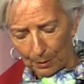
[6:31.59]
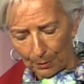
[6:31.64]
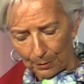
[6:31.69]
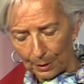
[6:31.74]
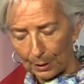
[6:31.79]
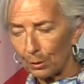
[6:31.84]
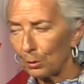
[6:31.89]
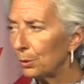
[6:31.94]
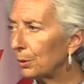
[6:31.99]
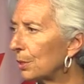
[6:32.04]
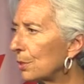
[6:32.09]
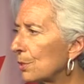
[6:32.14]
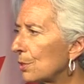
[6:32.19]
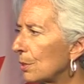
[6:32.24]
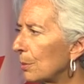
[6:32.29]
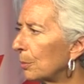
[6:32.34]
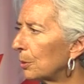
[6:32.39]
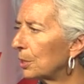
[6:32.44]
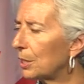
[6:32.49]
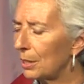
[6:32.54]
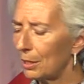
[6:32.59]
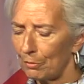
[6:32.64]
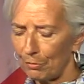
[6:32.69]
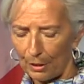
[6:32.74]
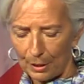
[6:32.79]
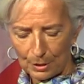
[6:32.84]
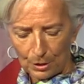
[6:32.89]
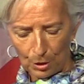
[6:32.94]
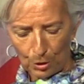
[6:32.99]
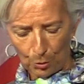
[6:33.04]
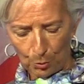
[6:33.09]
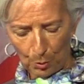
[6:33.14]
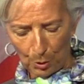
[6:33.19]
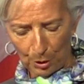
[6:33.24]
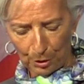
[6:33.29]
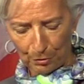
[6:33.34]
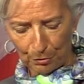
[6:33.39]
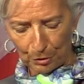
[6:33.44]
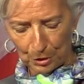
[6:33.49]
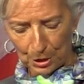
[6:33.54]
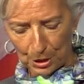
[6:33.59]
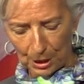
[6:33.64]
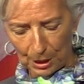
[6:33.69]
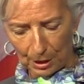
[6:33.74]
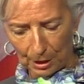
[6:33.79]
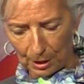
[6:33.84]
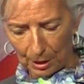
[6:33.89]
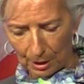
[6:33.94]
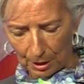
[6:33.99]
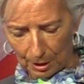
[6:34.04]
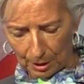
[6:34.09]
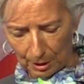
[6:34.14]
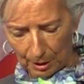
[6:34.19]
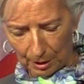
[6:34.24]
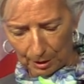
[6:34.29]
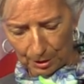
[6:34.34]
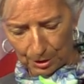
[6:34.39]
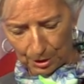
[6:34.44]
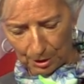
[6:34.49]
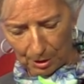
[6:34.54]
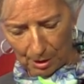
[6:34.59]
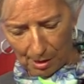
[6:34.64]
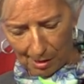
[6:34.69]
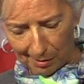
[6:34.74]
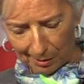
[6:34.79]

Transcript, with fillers: Thank goodness somebody invented the word fatigue in English. Huh?